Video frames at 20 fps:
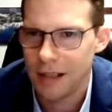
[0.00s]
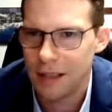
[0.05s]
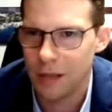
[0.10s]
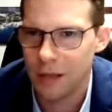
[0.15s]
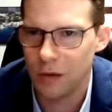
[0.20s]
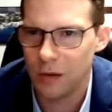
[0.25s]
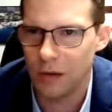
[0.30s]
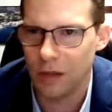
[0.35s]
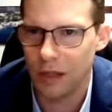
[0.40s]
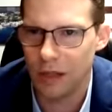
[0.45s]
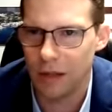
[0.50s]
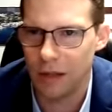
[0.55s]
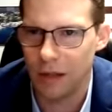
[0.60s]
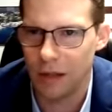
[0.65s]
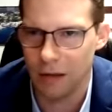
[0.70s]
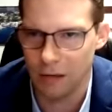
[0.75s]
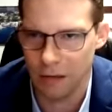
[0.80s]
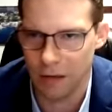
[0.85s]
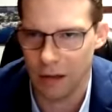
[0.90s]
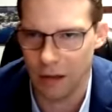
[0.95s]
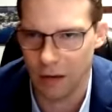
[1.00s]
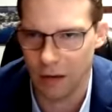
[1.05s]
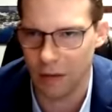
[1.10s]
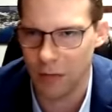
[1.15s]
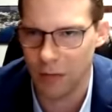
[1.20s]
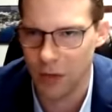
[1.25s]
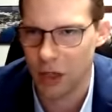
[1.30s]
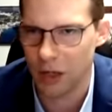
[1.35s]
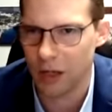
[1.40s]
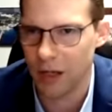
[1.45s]
in their
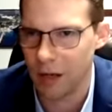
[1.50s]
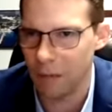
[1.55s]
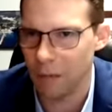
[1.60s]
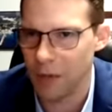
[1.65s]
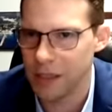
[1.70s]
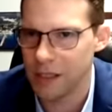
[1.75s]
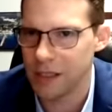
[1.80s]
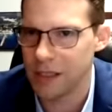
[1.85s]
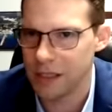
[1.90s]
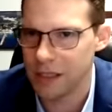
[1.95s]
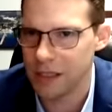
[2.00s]
talking business